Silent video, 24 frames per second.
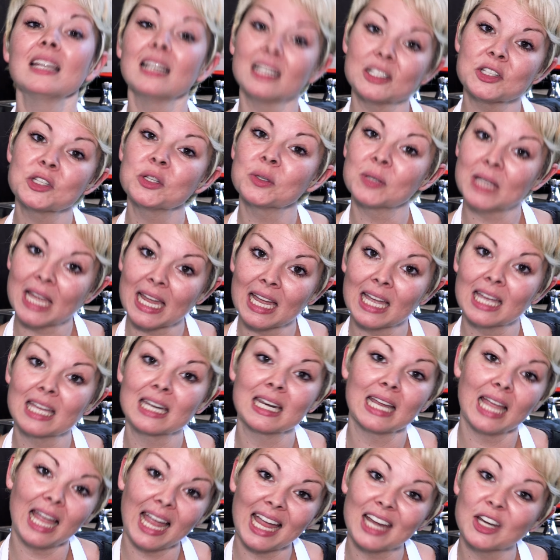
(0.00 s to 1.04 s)
Yes, you
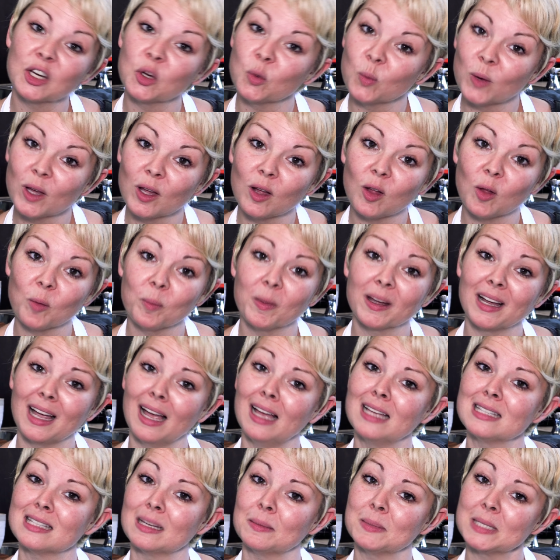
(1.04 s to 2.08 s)
can, and you will,
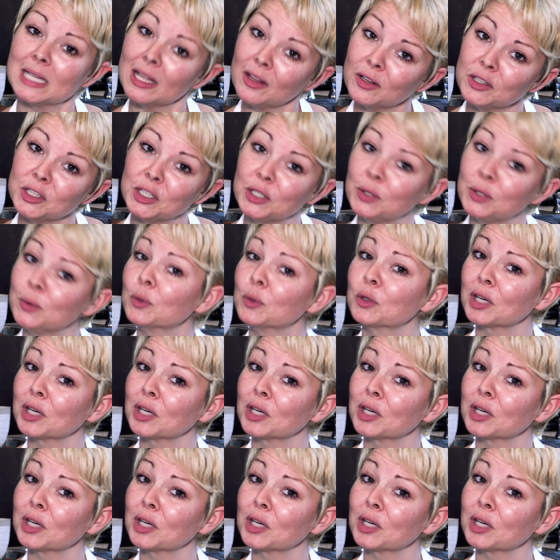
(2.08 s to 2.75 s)
because I'm telling you,